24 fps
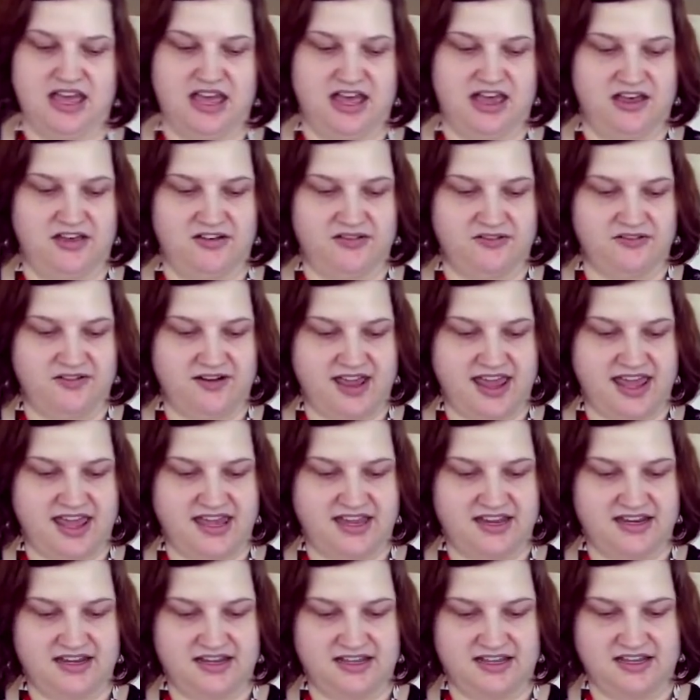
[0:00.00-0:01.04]
All
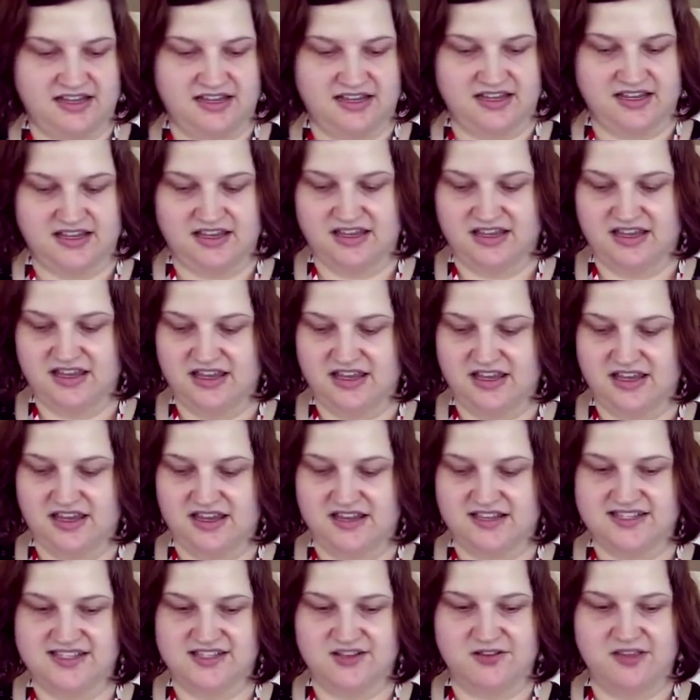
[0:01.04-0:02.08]
right,
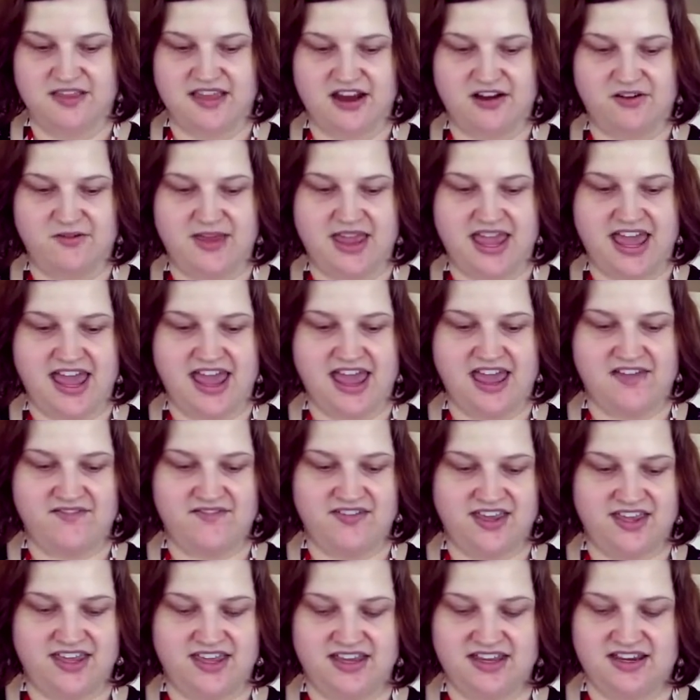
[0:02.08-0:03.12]
so there we have
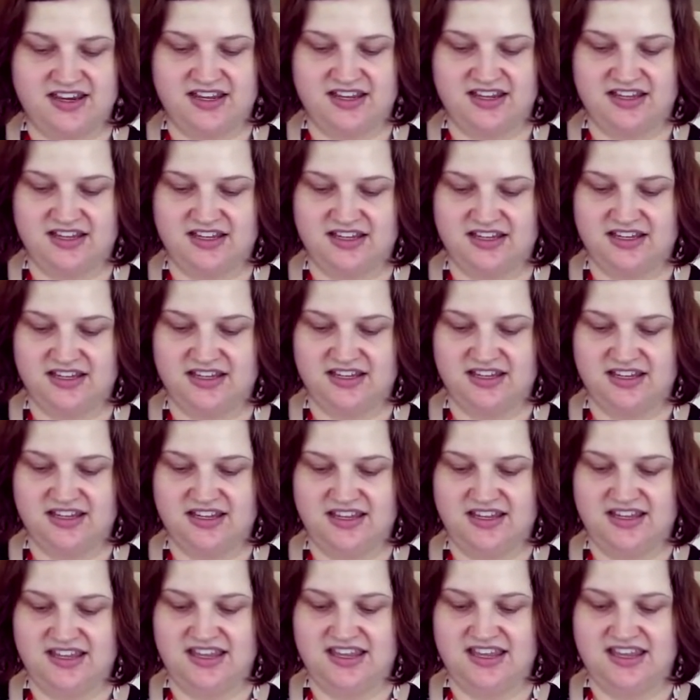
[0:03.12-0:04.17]
it.
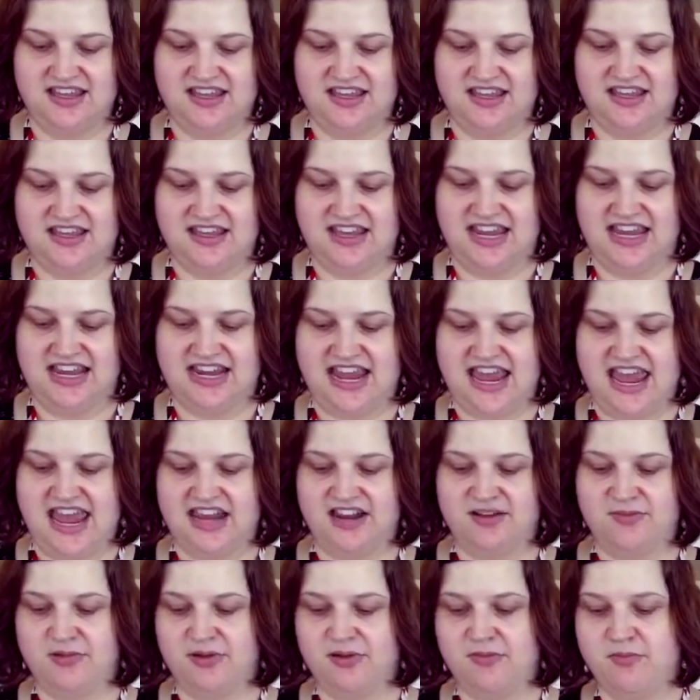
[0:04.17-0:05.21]
An
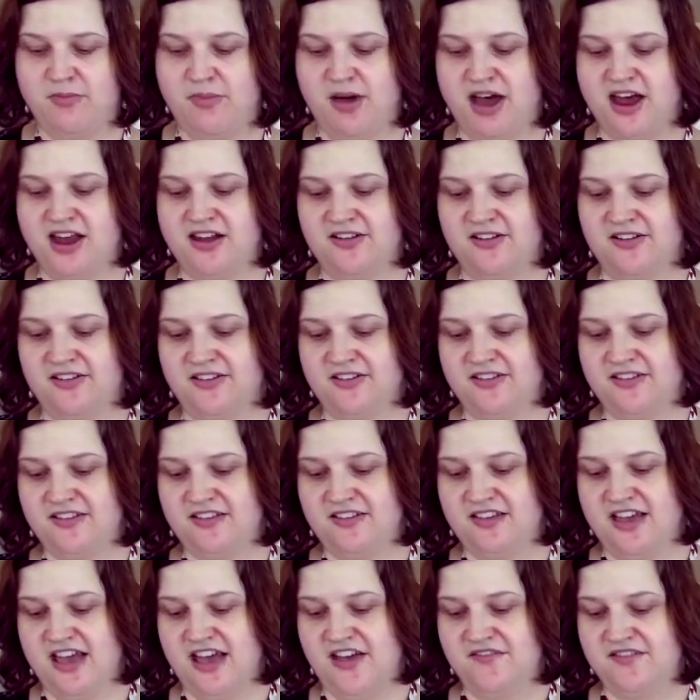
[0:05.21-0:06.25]
edible
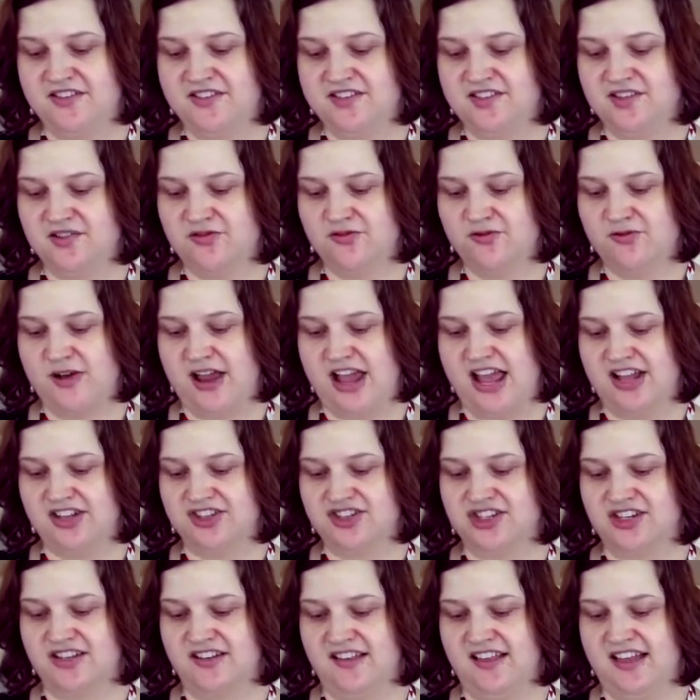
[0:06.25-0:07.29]
model of a
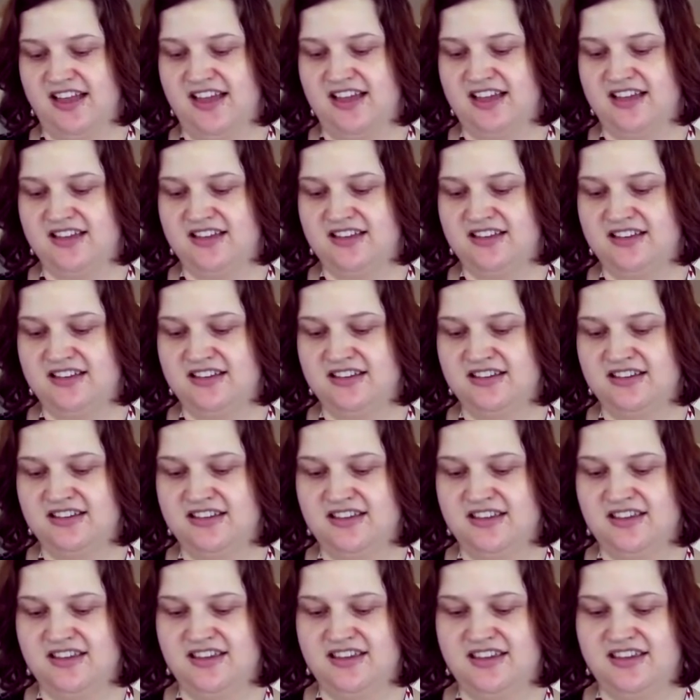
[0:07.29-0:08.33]
tarantula.
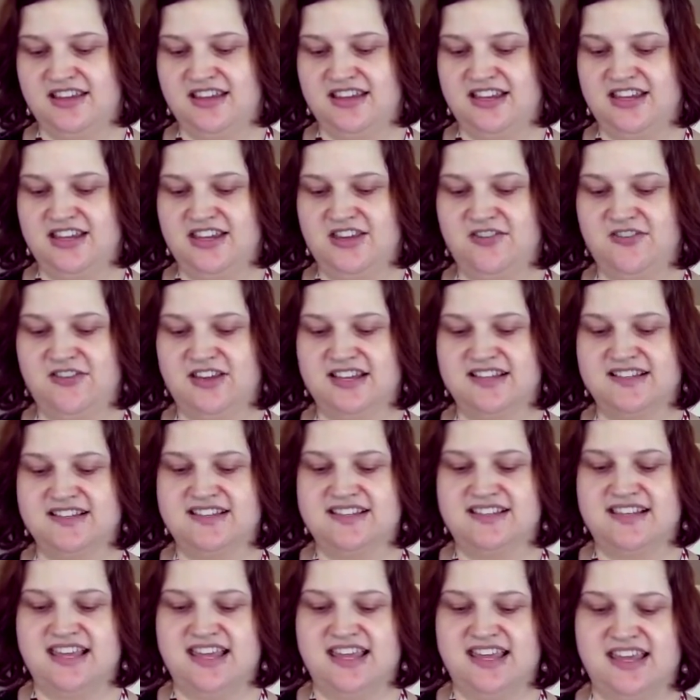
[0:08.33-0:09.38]
And you can
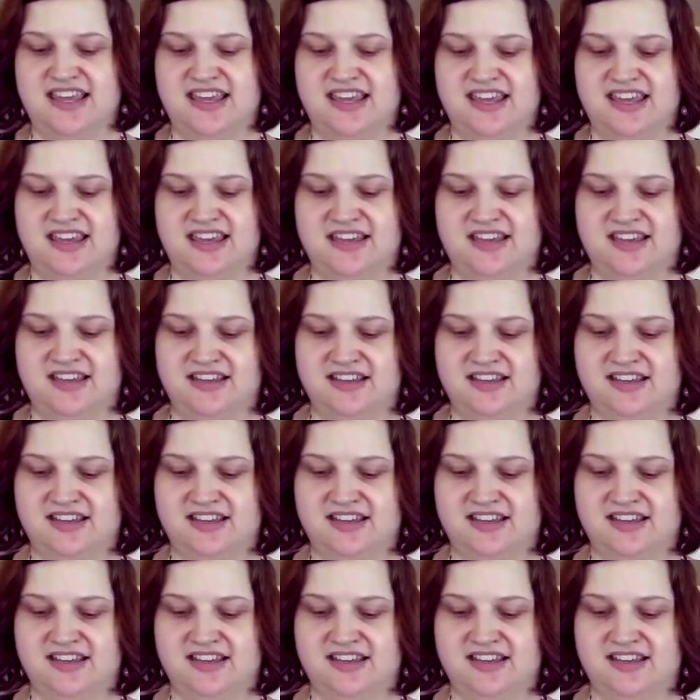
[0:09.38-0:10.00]
see